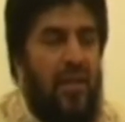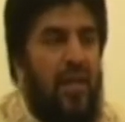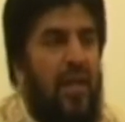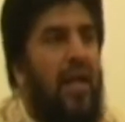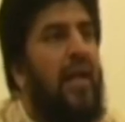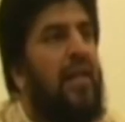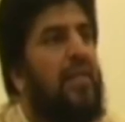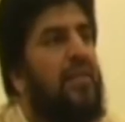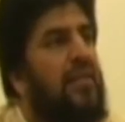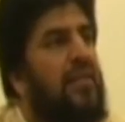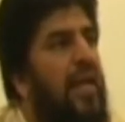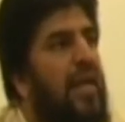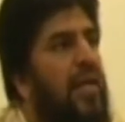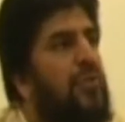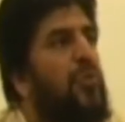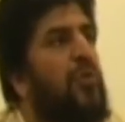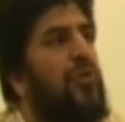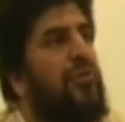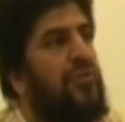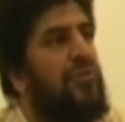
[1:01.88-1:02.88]
And that
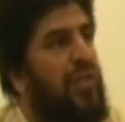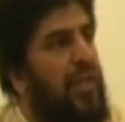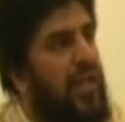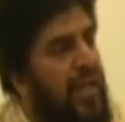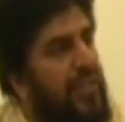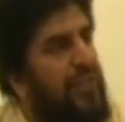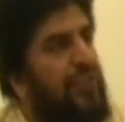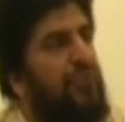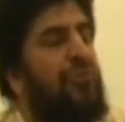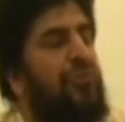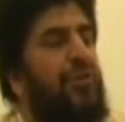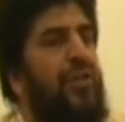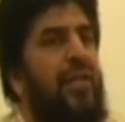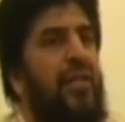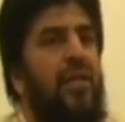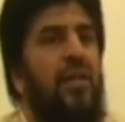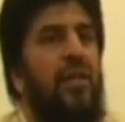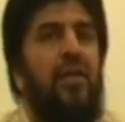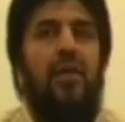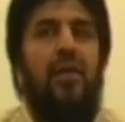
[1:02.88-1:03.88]
was the
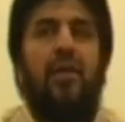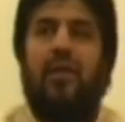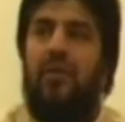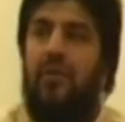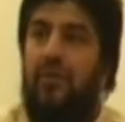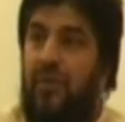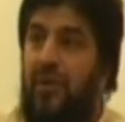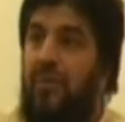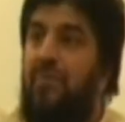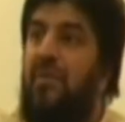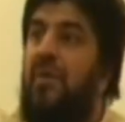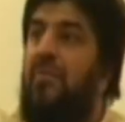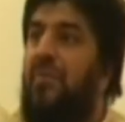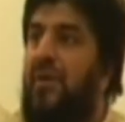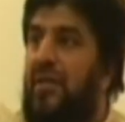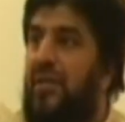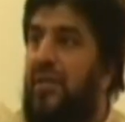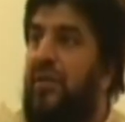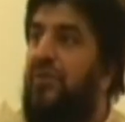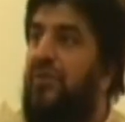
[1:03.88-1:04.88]
history.
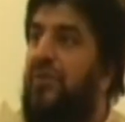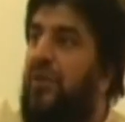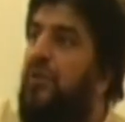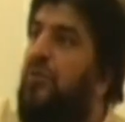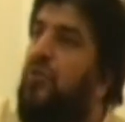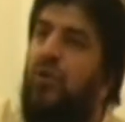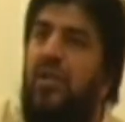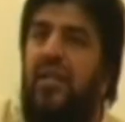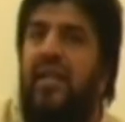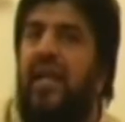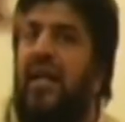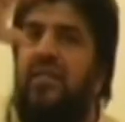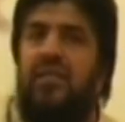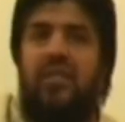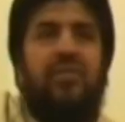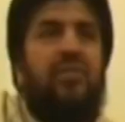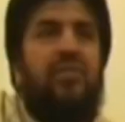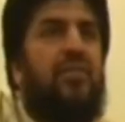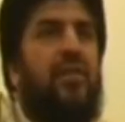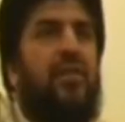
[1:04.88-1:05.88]
Remember, you will get
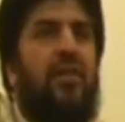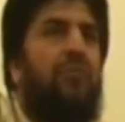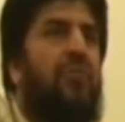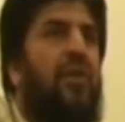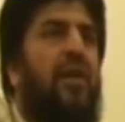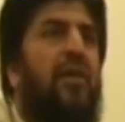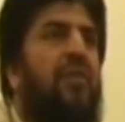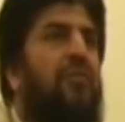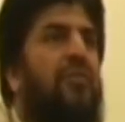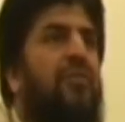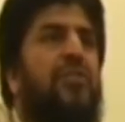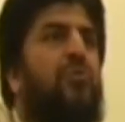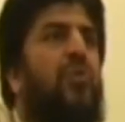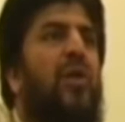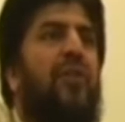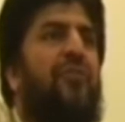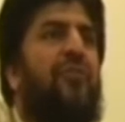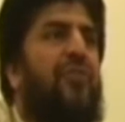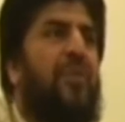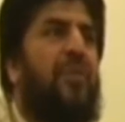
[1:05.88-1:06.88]
this, it's
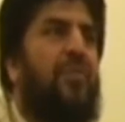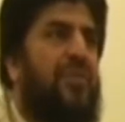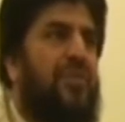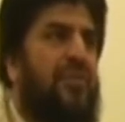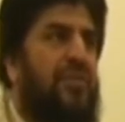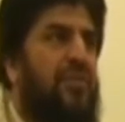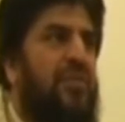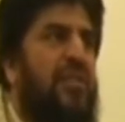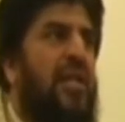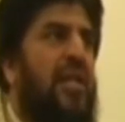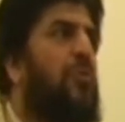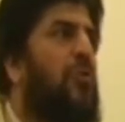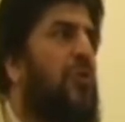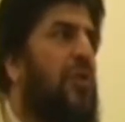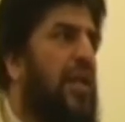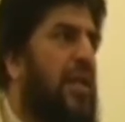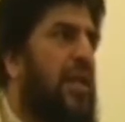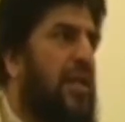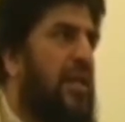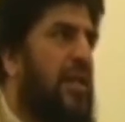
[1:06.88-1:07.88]
very famous.
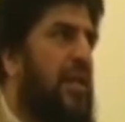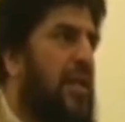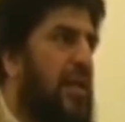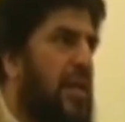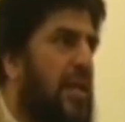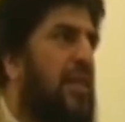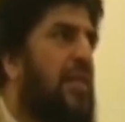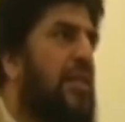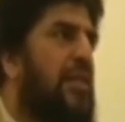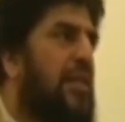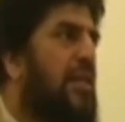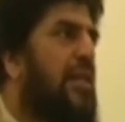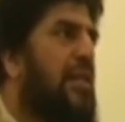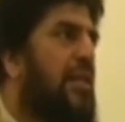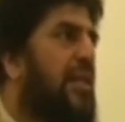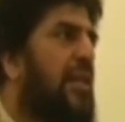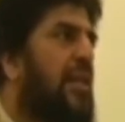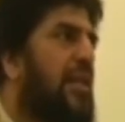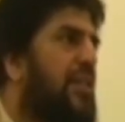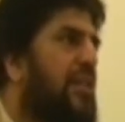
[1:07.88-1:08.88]
Temurling, in
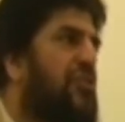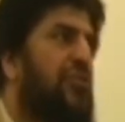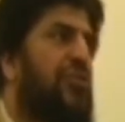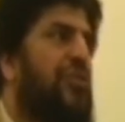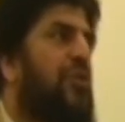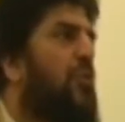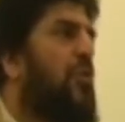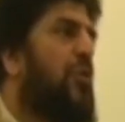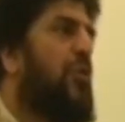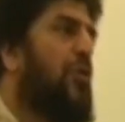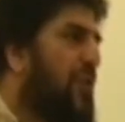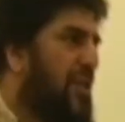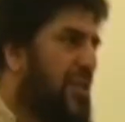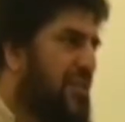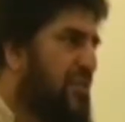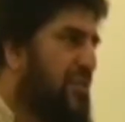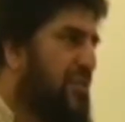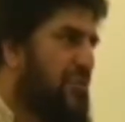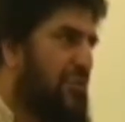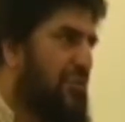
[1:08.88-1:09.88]
Indian history, you will know
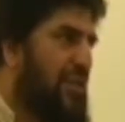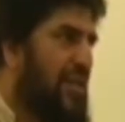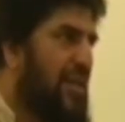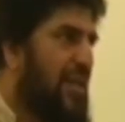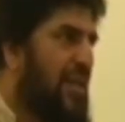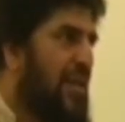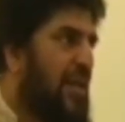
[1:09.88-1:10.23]
his history.